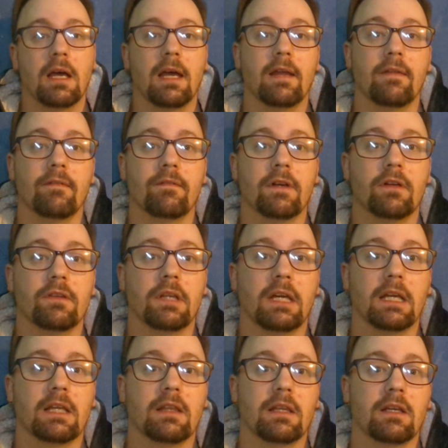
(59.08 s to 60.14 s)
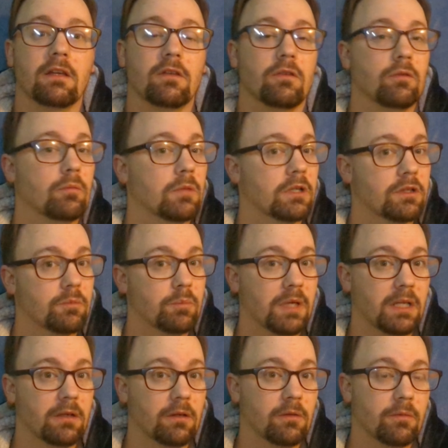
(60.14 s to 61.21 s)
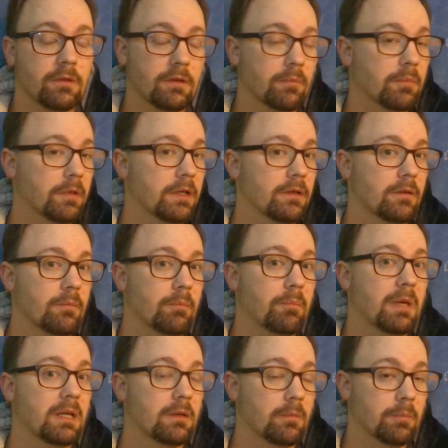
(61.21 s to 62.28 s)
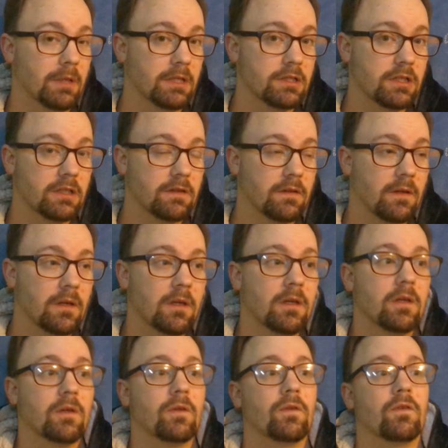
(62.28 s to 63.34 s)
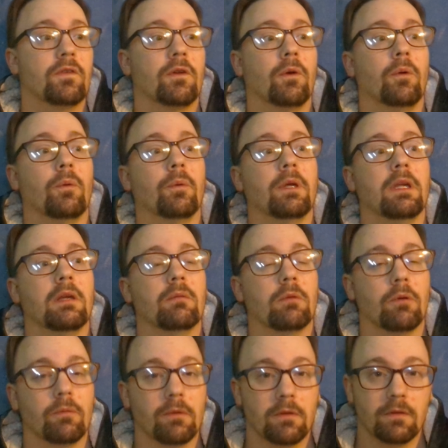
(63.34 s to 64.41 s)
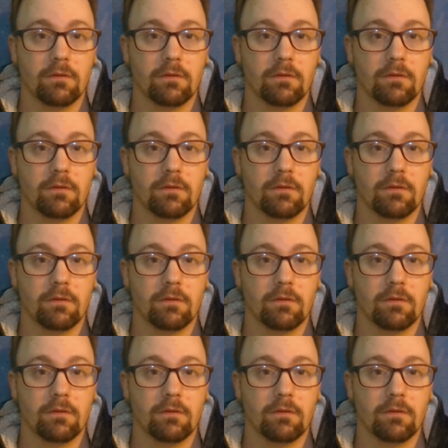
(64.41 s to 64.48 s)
and felt like they could do much better with a better budget. So he wrote the